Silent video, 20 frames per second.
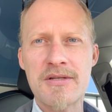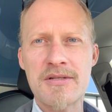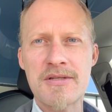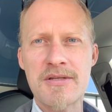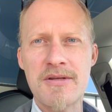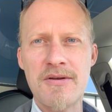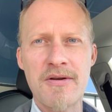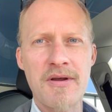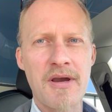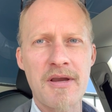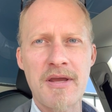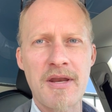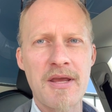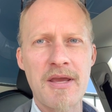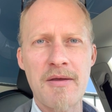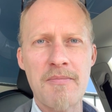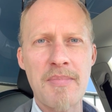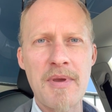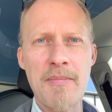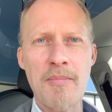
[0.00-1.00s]
you're not going to
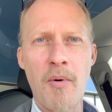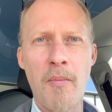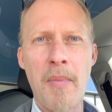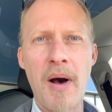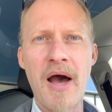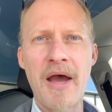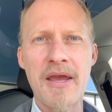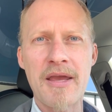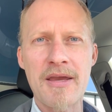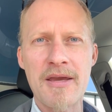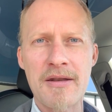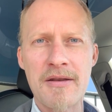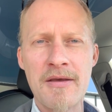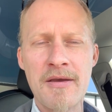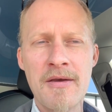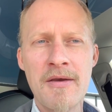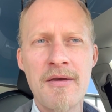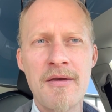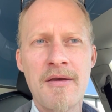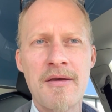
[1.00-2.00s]
get people buying in.
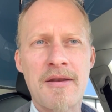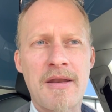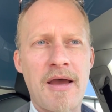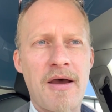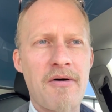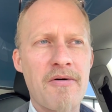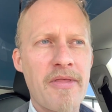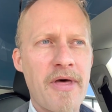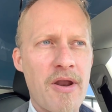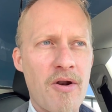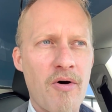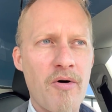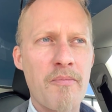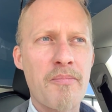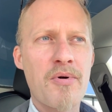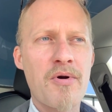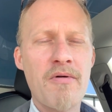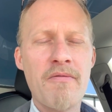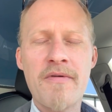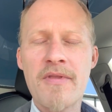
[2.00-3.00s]
Now that'll
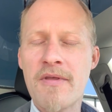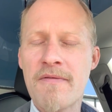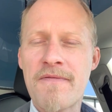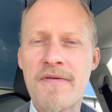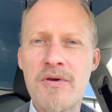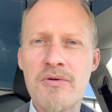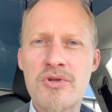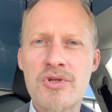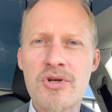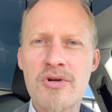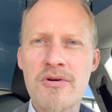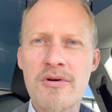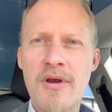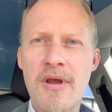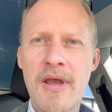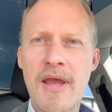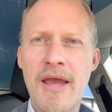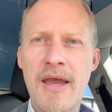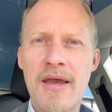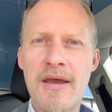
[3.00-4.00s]
improve in the future,
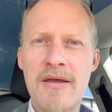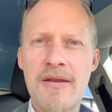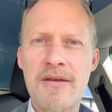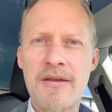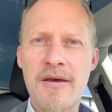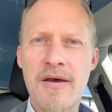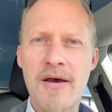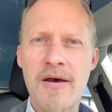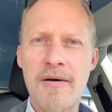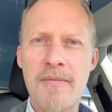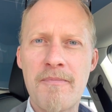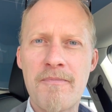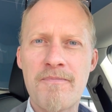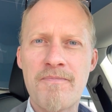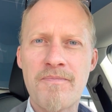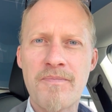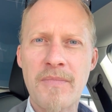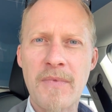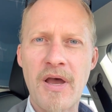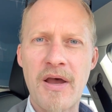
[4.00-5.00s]
and
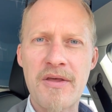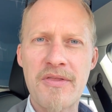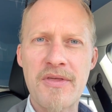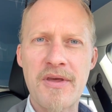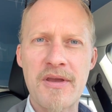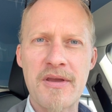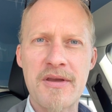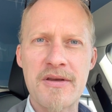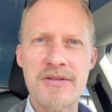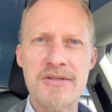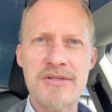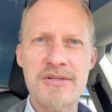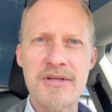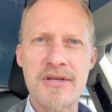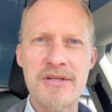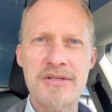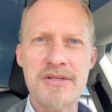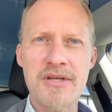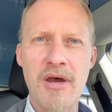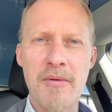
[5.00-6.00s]
I think
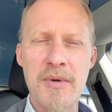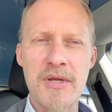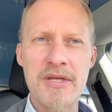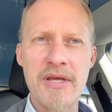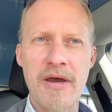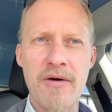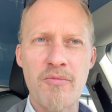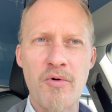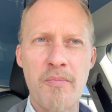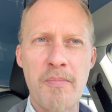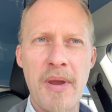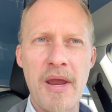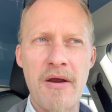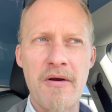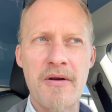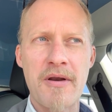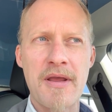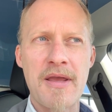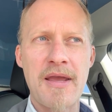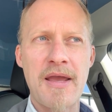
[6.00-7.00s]
it's coming down with
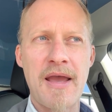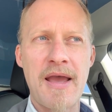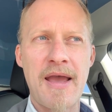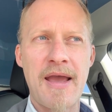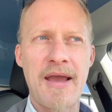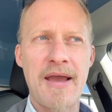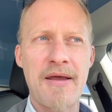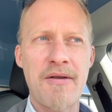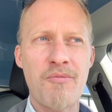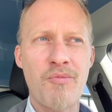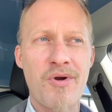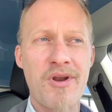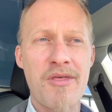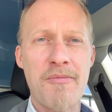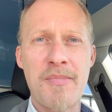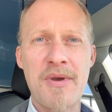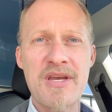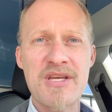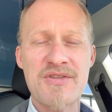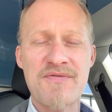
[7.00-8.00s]
parity. And one of the
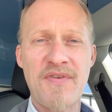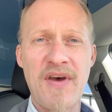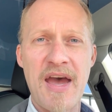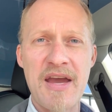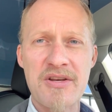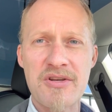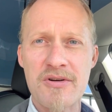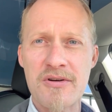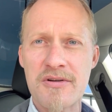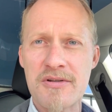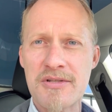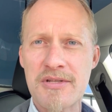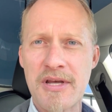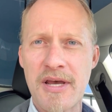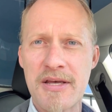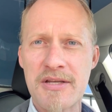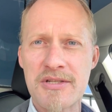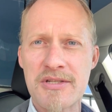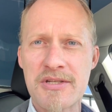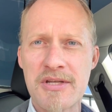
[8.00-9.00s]
biggest factors,
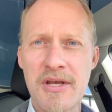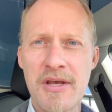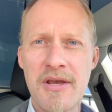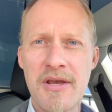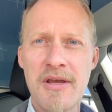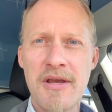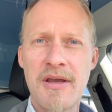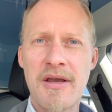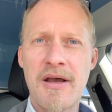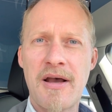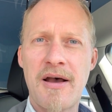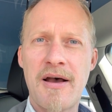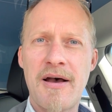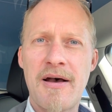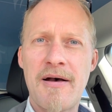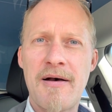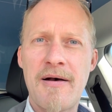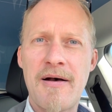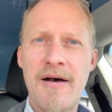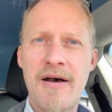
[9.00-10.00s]
as
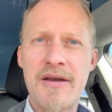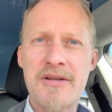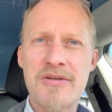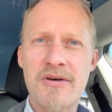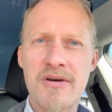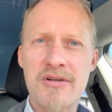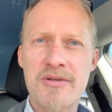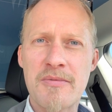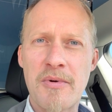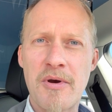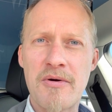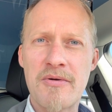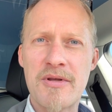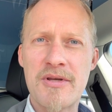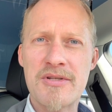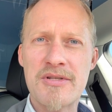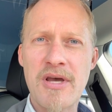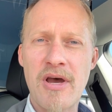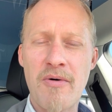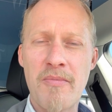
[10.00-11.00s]
I talked about,
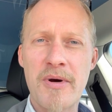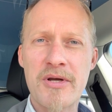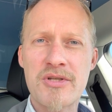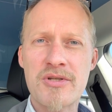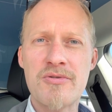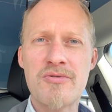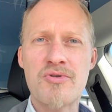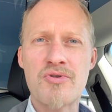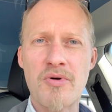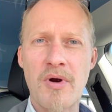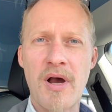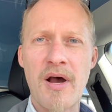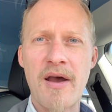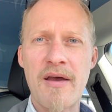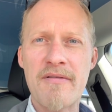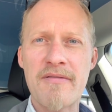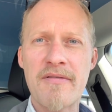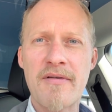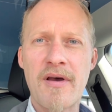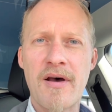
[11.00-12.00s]
is how much you
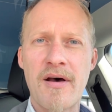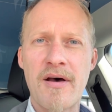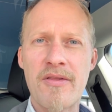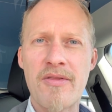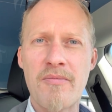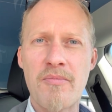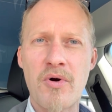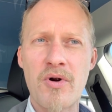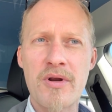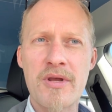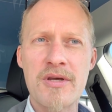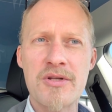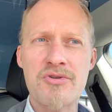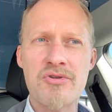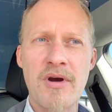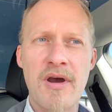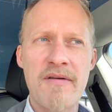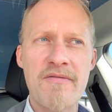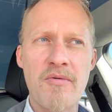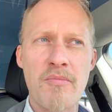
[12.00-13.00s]
drive. The more you
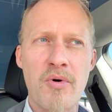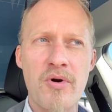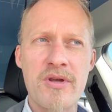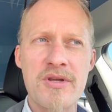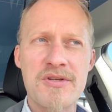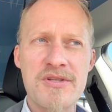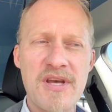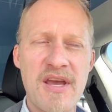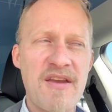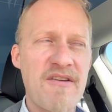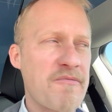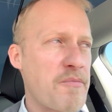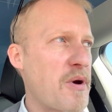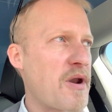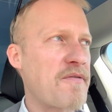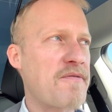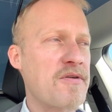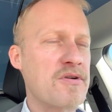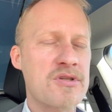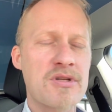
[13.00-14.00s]
drive, the more you save. But
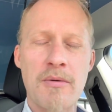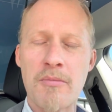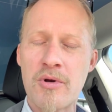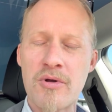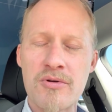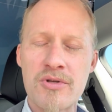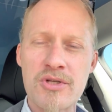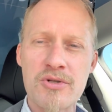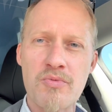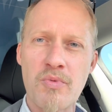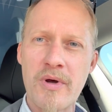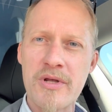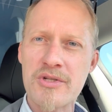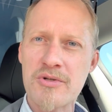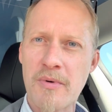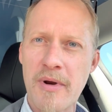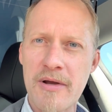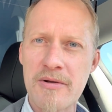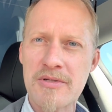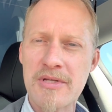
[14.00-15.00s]
if you're someone who just runs
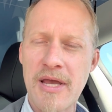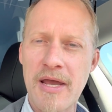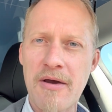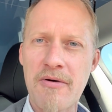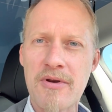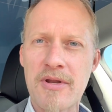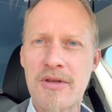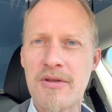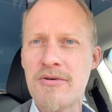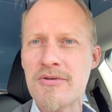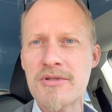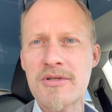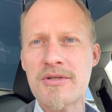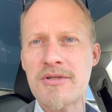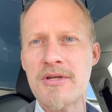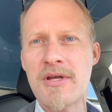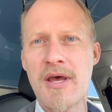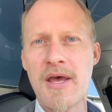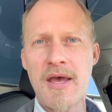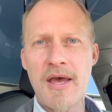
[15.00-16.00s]
around town and uses
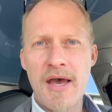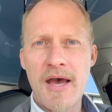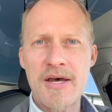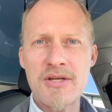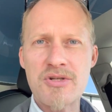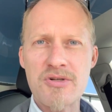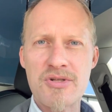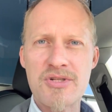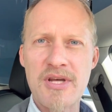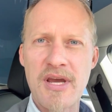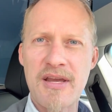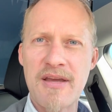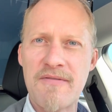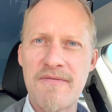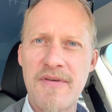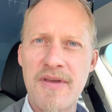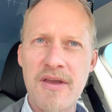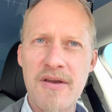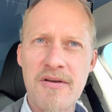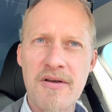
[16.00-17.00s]
it as your second
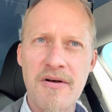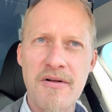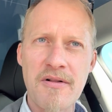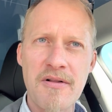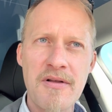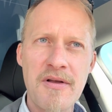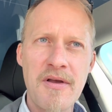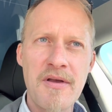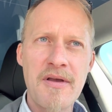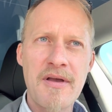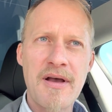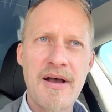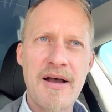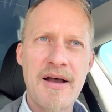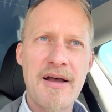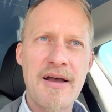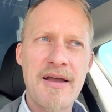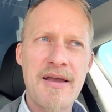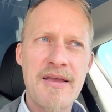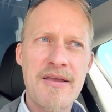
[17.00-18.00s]
vehicle,
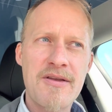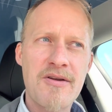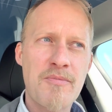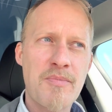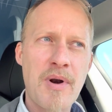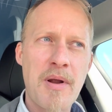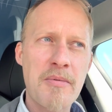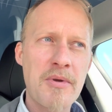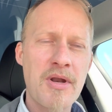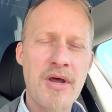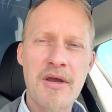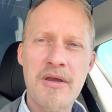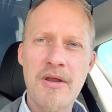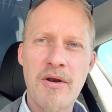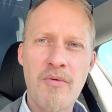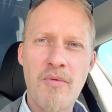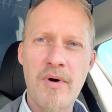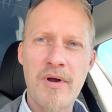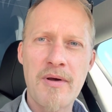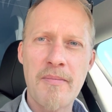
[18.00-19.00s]
you're probably not
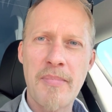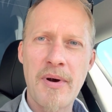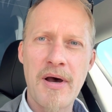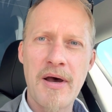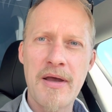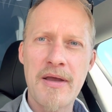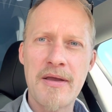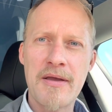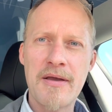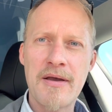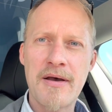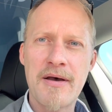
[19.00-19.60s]
going to want to buy